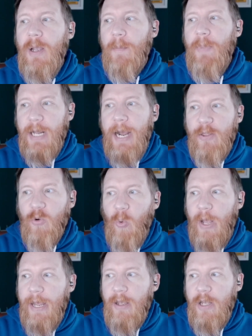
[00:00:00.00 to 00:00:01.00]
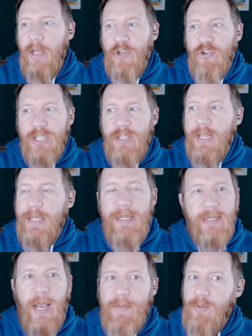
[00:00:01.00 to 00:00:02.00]
But either way, just think
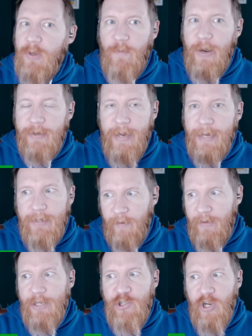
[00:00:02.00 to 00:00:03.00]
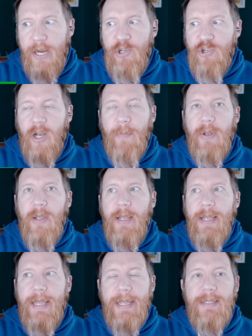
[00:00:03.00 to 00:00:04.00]
he's absolutely fantastic. If that changeup
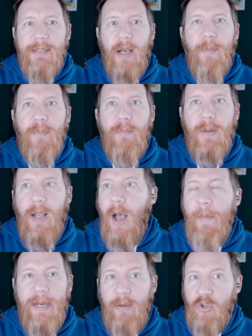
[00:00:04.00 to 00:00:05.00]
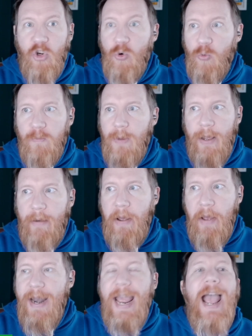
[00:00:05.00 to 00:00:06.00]
ends up coming to
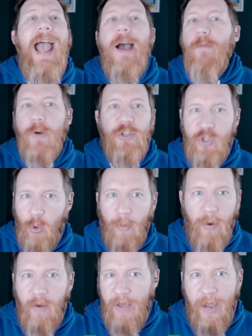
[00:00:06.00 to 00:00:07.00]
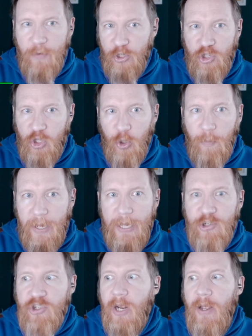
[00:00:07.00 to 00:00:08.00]
an average to above-average third
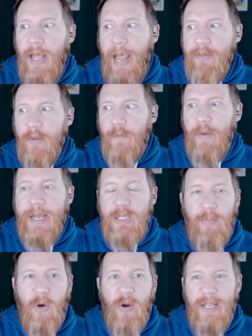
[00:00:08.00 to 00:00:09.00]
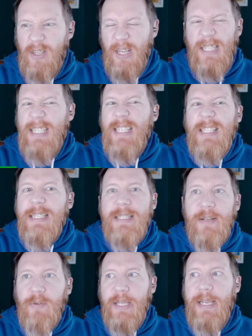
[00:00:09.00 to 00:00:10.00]
pitch, and the fastball is
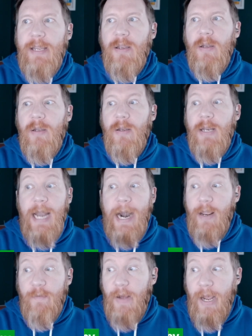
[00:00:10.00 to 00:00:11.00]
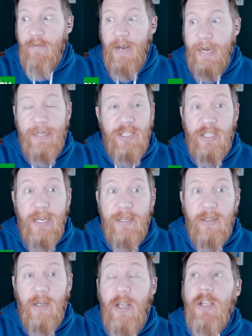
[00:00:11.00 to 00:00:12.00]
consistently 95,
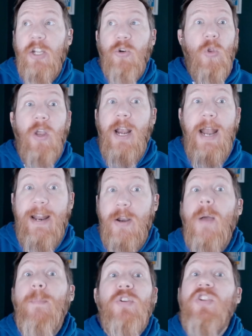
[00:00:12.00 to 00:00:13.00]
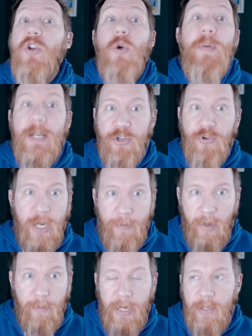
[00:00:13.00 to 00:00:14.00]
96, you're looking at a number two pitcher in
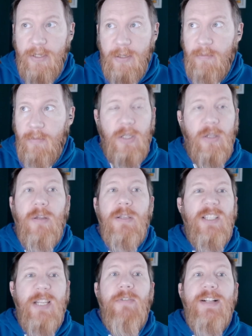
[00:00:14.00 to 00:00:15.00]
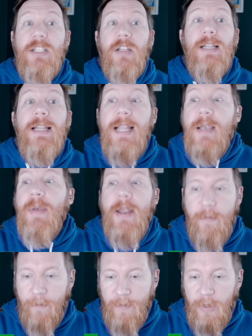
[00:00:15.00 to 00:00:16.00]
MLB. This ceiling's the limit
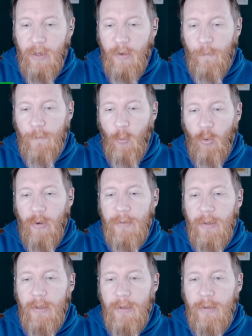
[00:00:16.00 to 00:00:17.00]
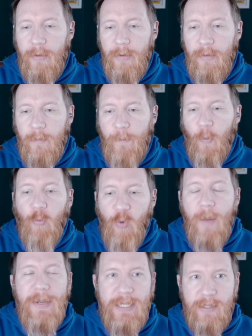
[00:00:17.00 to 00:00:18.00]
for
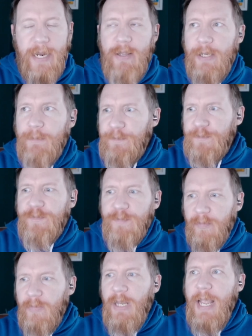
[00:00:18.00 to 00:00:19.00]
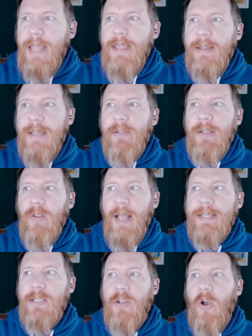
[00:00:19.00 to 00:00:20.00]
Robbie Snelling. And then Dylan
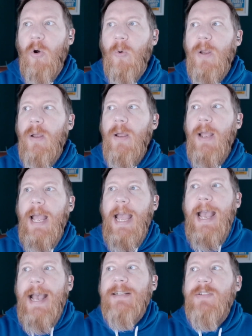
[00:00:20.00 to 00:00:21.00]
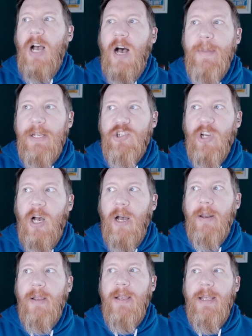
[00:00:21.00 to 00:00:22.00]
Lesko had Tommy
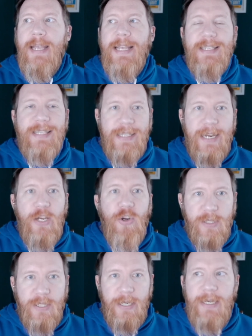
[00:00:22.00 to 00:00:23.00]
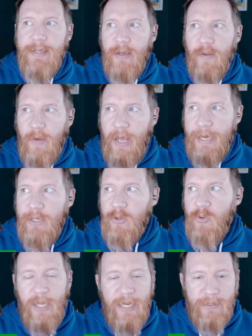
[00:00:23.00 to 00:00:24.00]
John his senior season of high
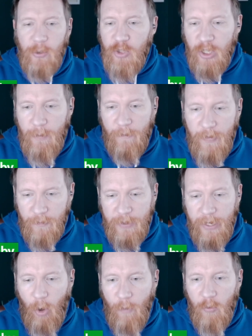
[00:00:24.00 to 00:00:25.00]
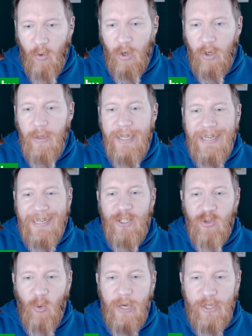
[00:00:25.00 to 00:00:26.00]
school. They still took him at 15 overall in
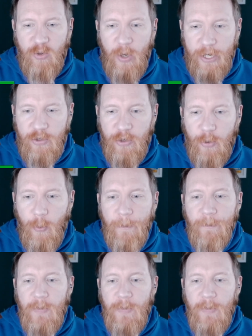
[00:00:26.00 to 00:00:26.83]
2022.